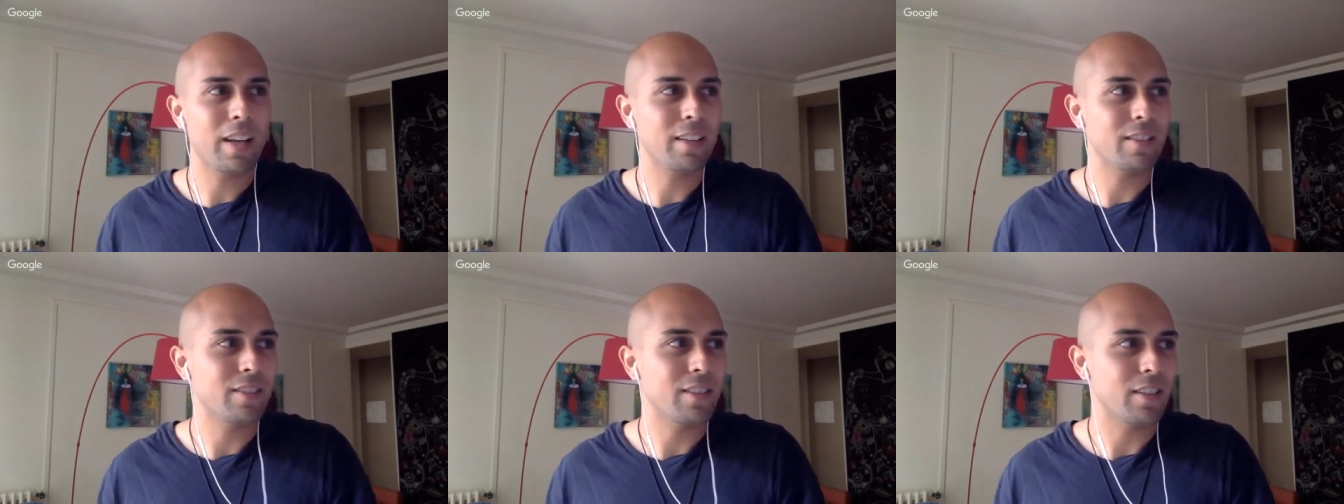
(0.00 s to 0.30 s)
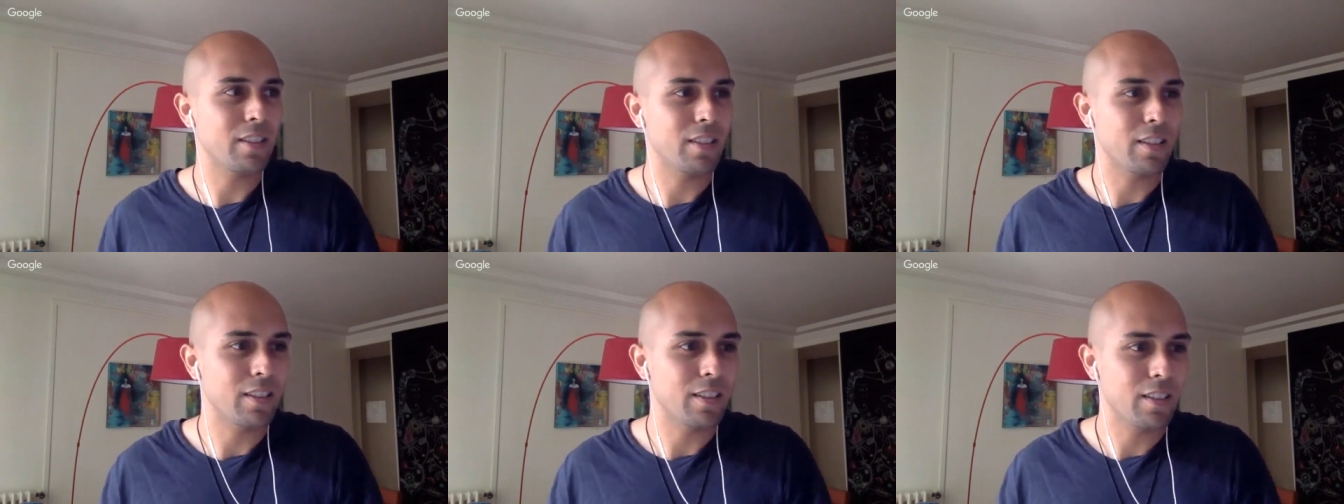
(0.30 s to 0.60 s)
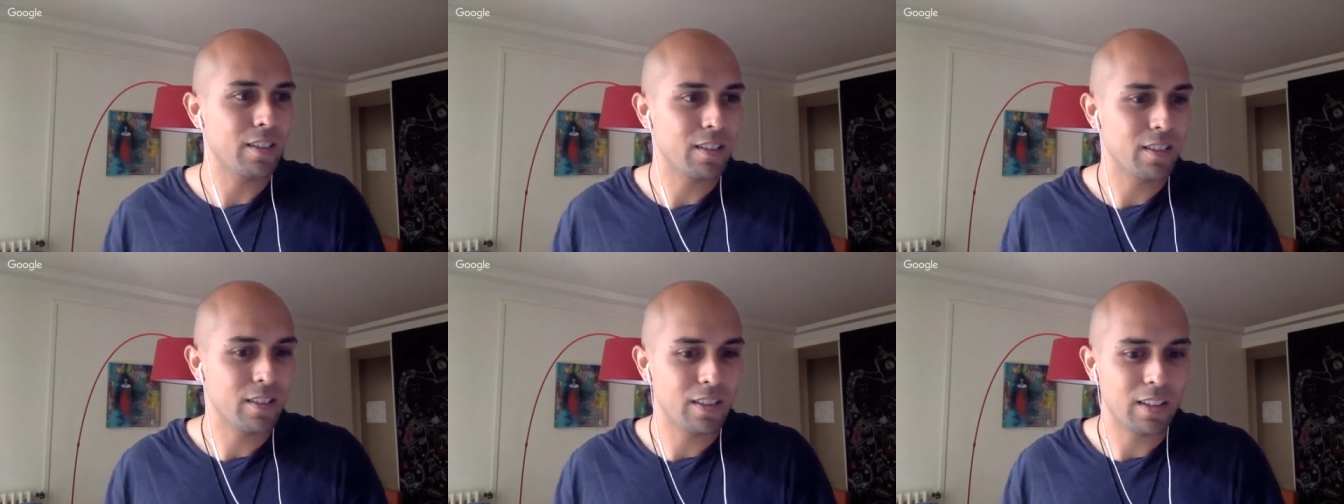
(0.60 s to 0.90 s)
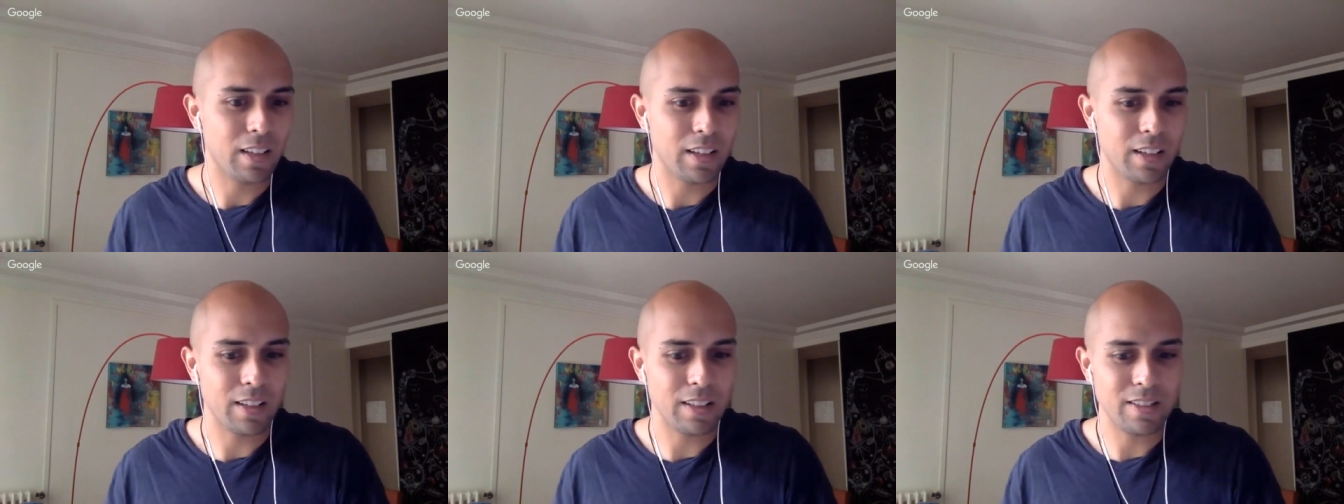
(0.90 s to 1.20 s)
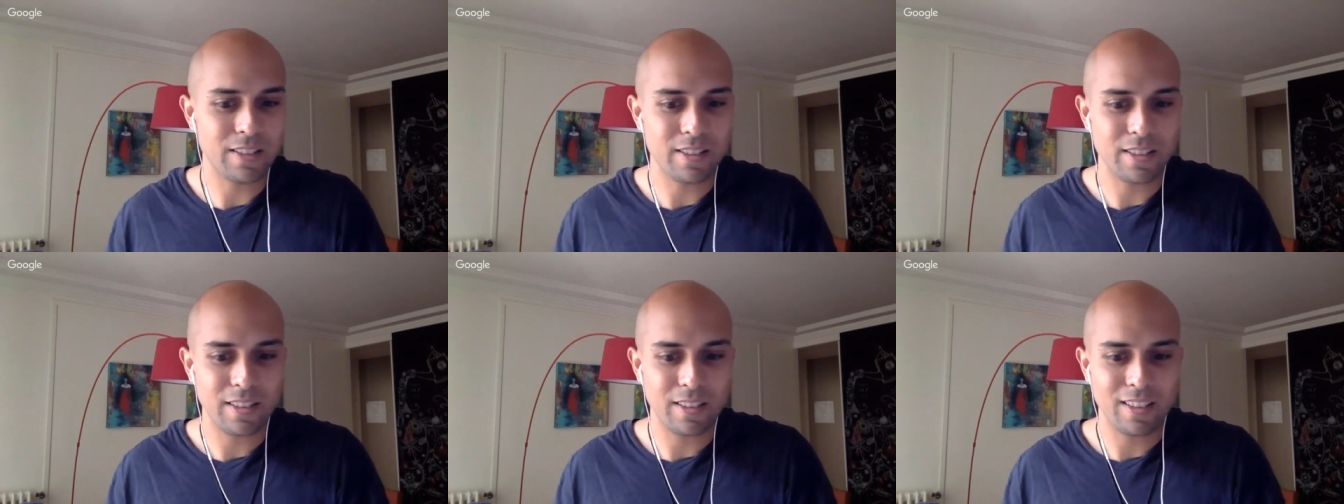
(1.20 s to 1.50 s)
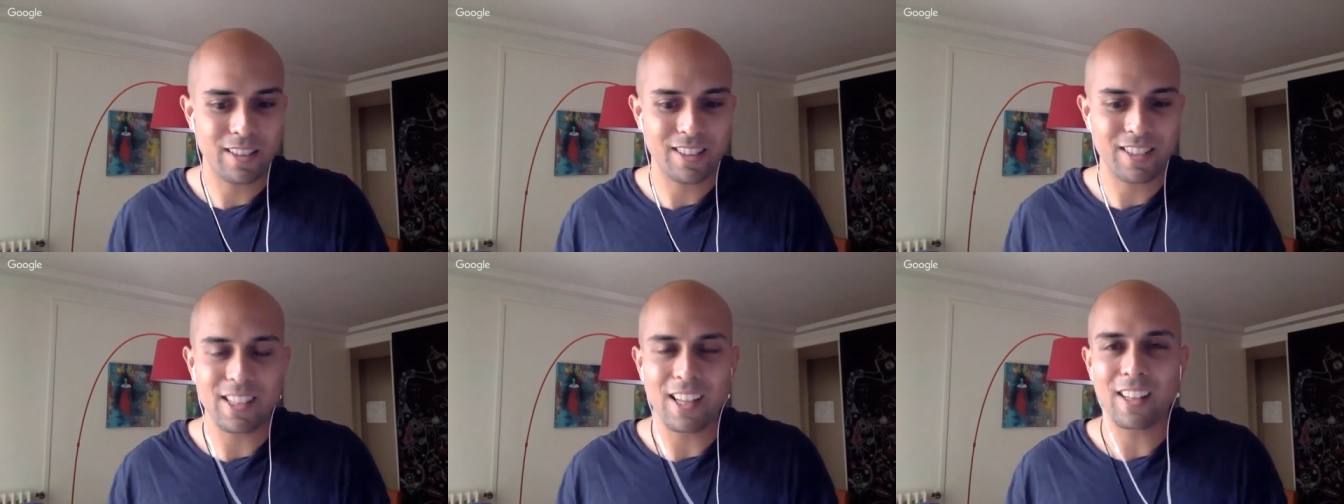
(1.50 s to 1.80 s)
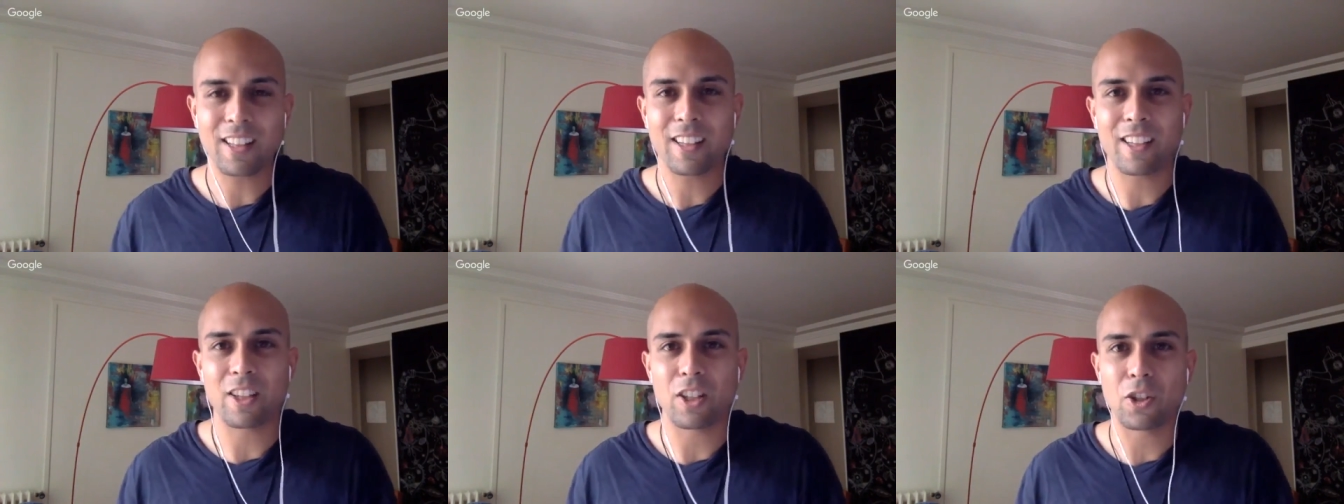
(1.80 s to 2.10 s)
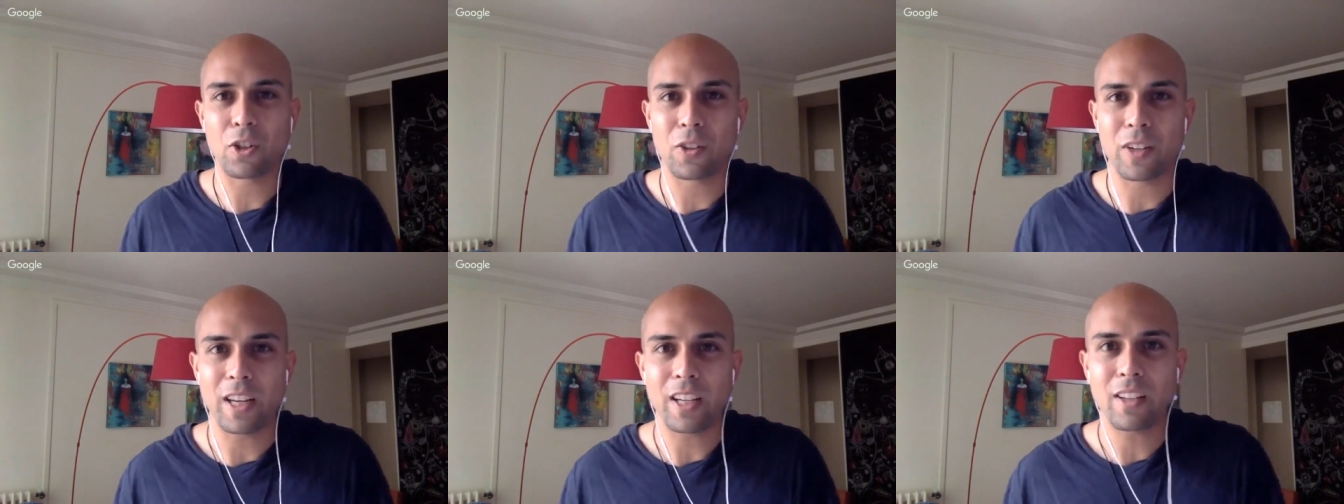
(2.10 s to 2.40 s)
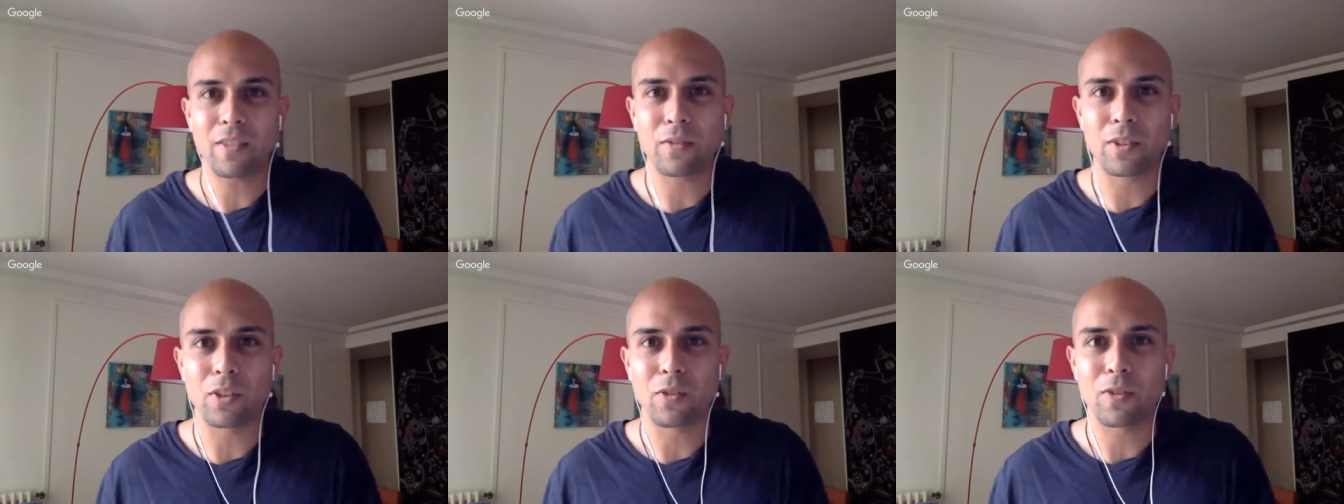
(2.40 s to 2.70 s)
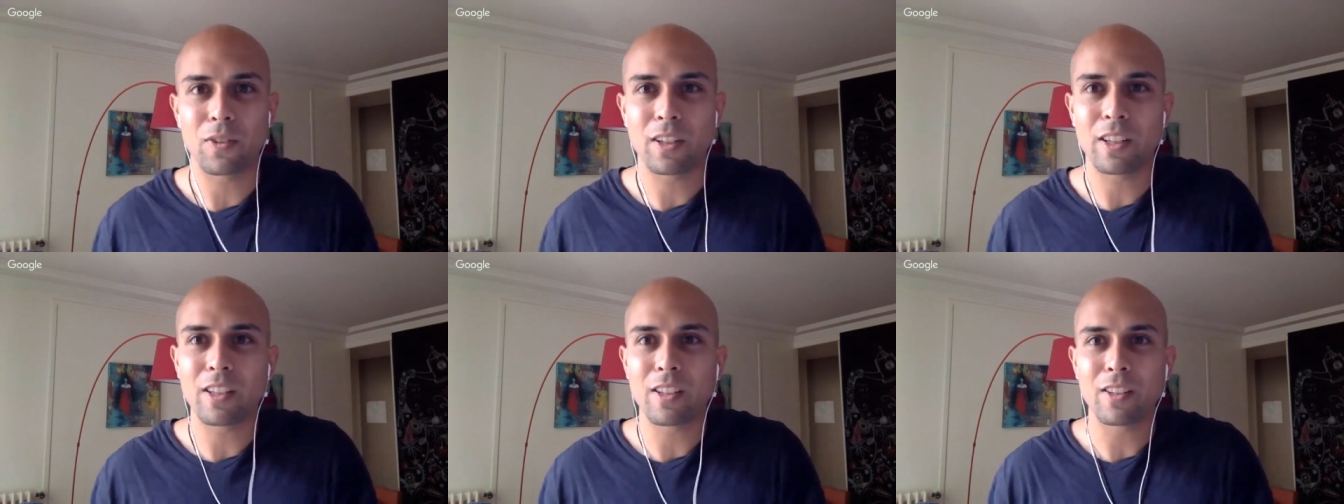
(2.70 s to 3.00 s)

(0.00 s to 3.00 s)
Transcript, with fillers: as a it's it's not like a creative di